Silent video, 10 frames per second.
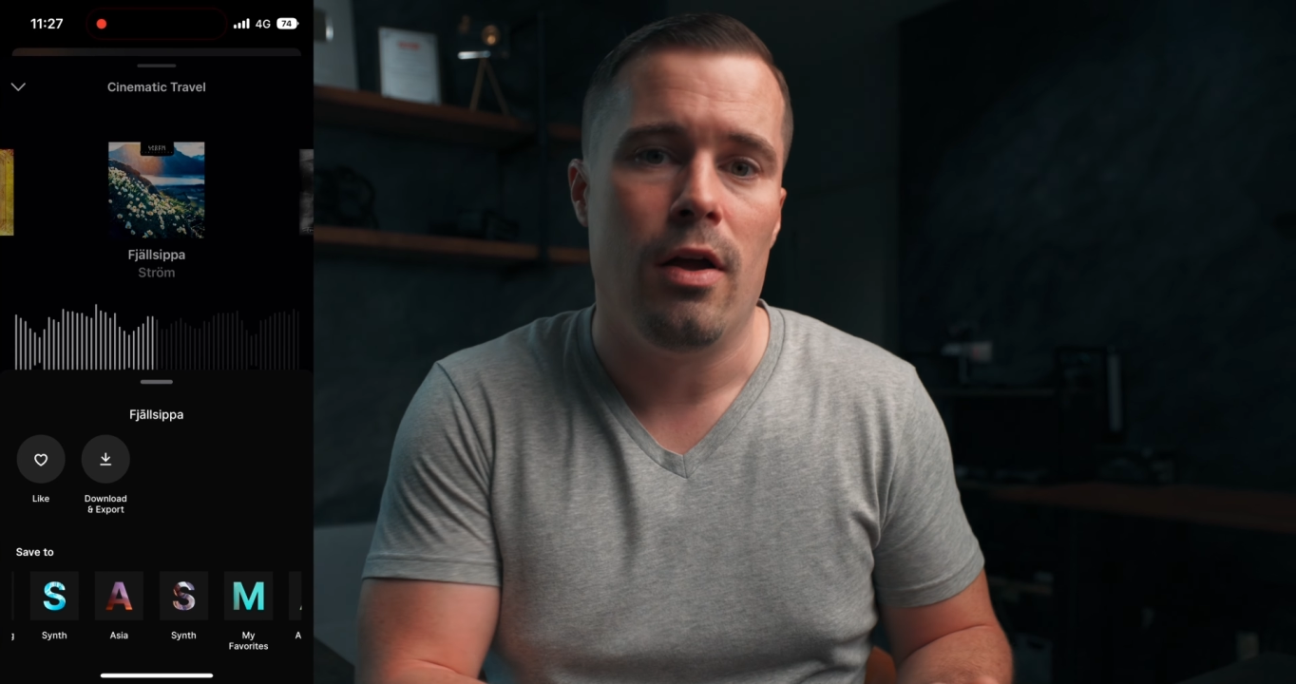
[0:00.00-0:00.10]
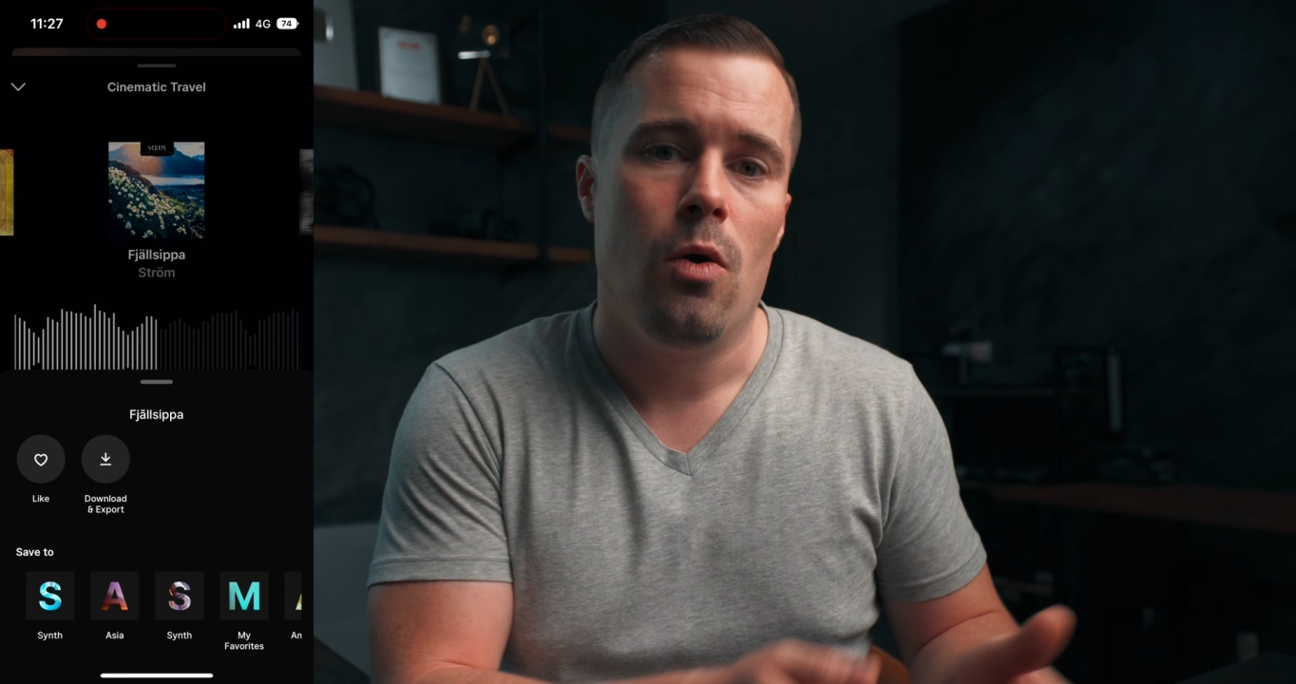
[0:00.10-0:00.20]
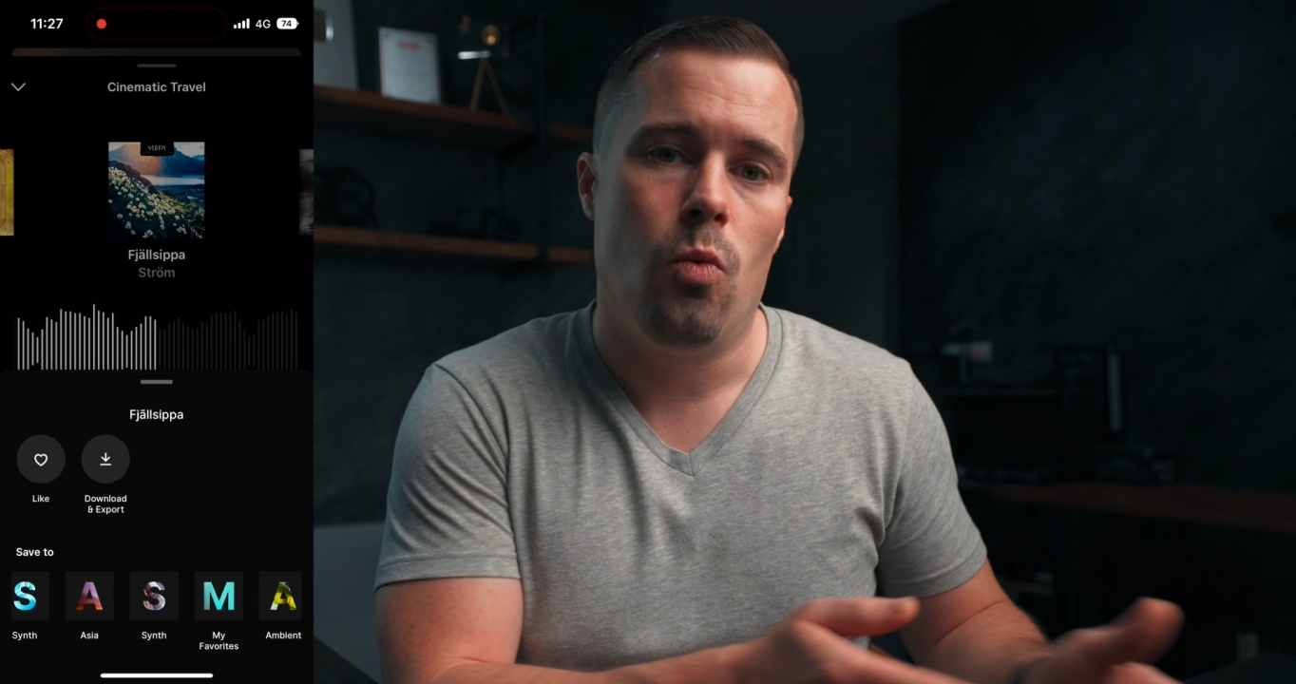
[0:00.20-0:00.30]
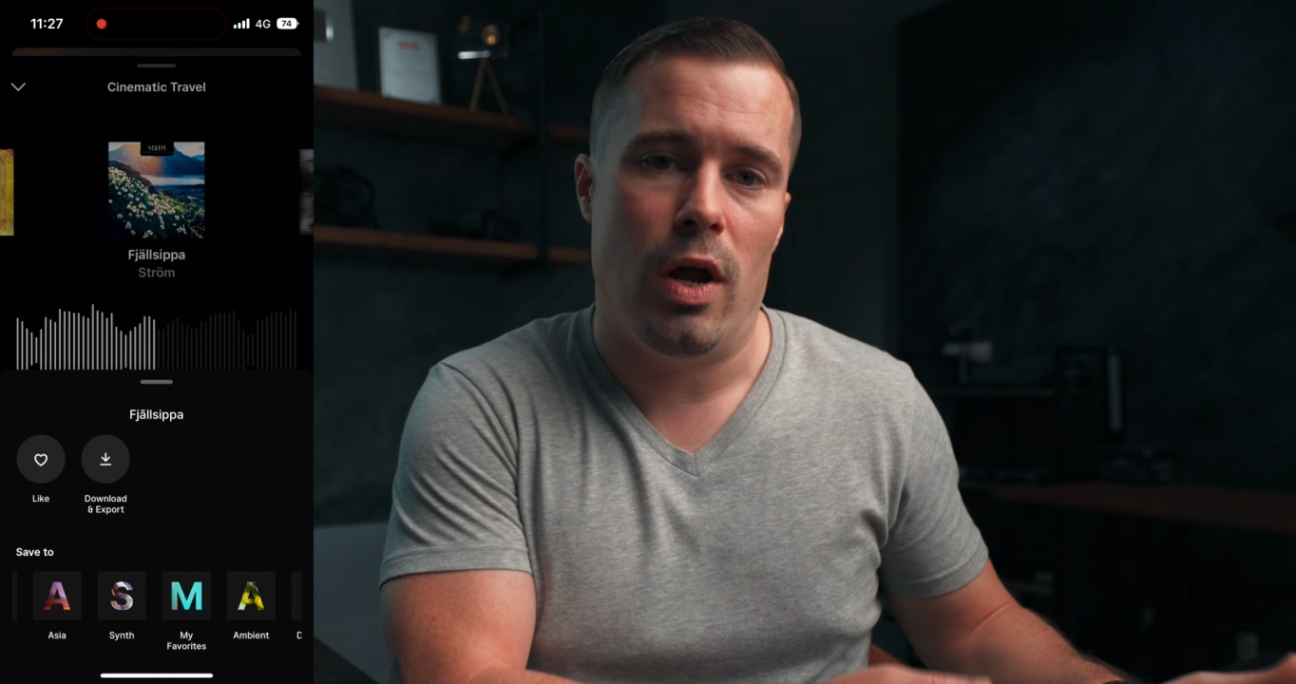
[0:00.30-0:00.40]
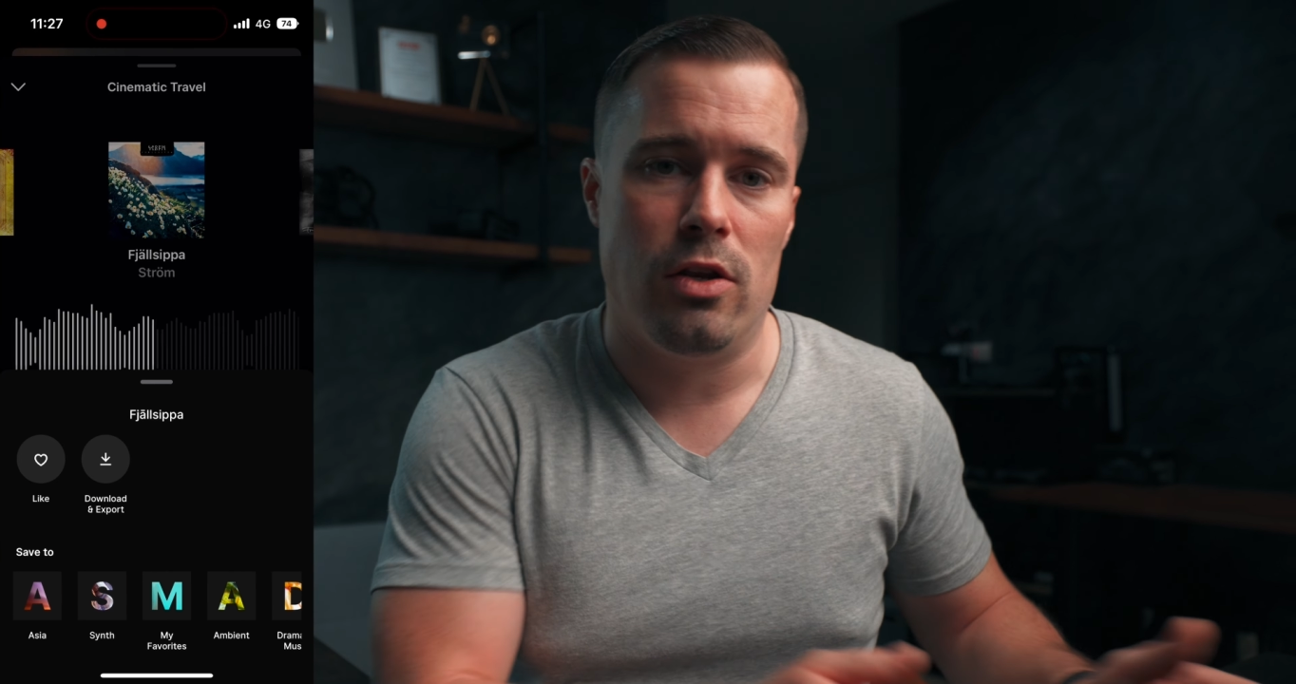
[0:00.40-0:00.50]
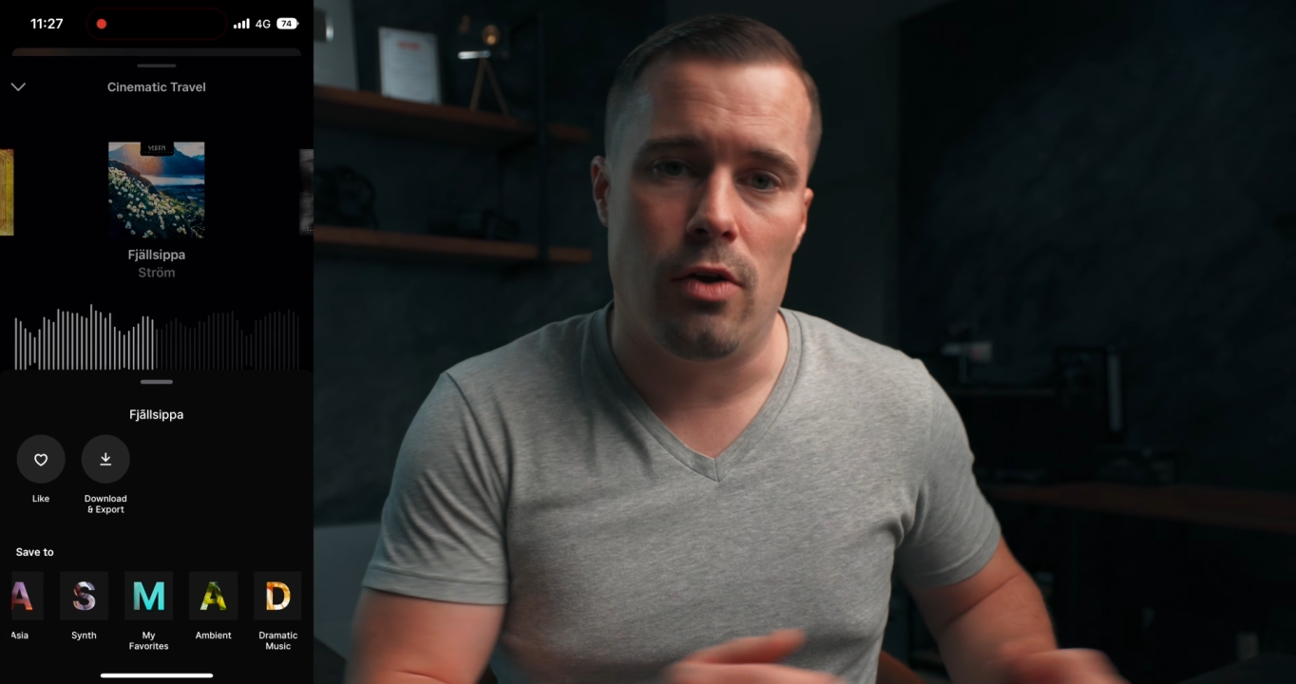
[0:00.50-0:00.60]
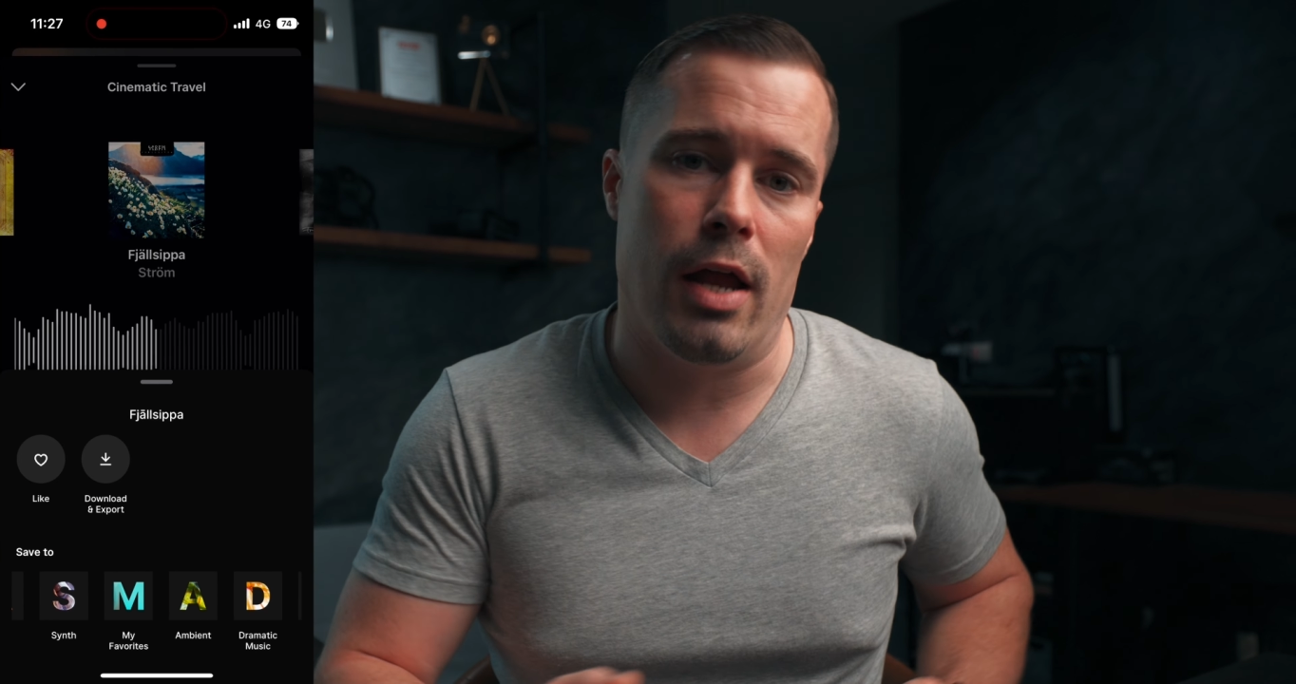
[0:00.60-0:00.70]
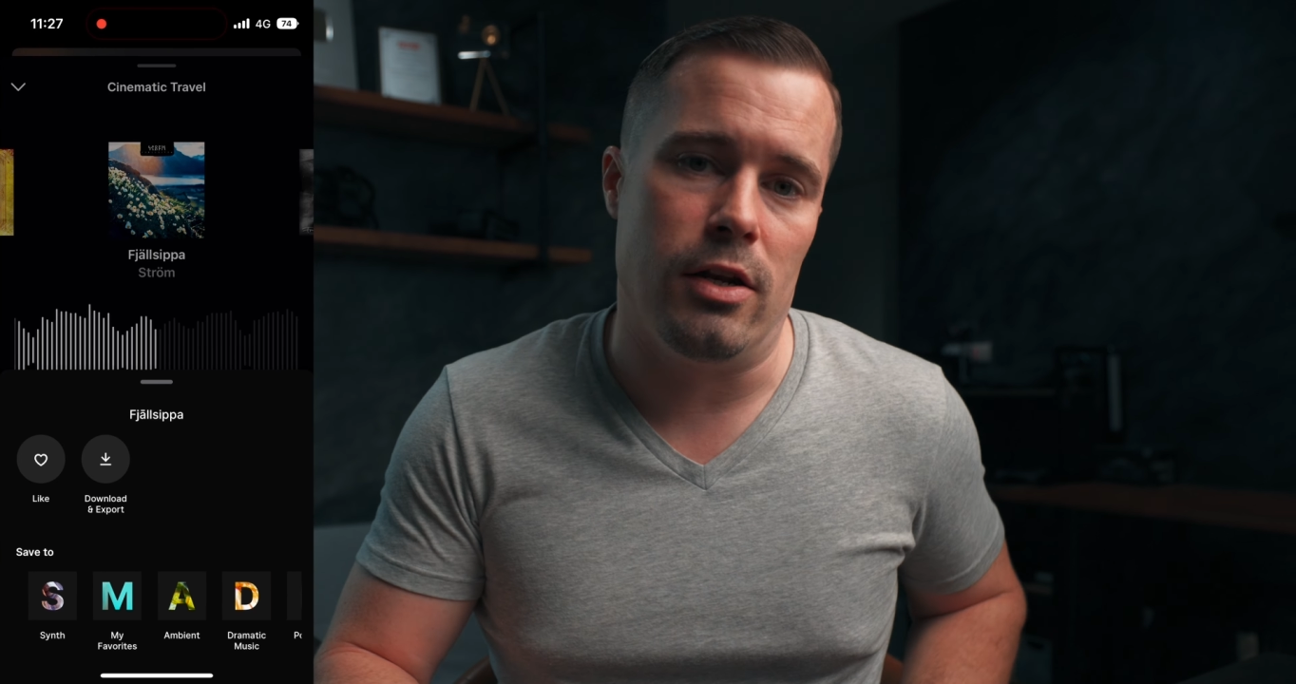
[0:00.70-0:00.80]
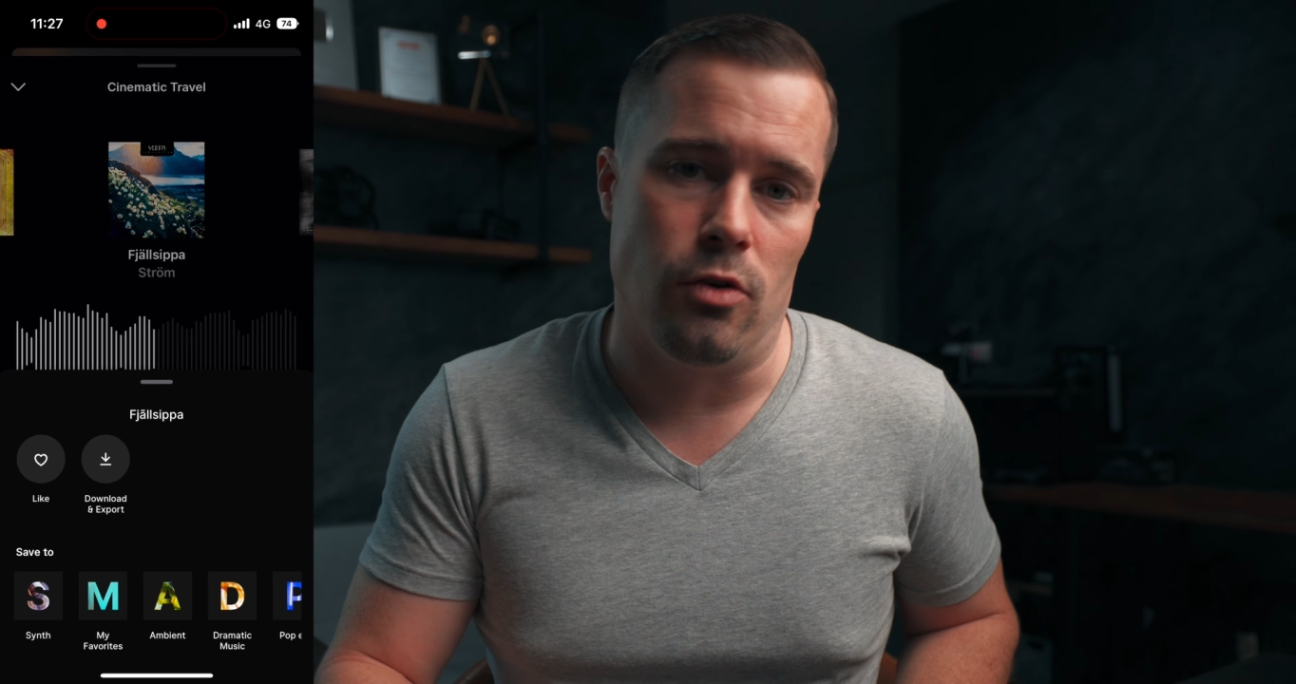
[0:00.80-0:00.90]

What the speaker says: when you edit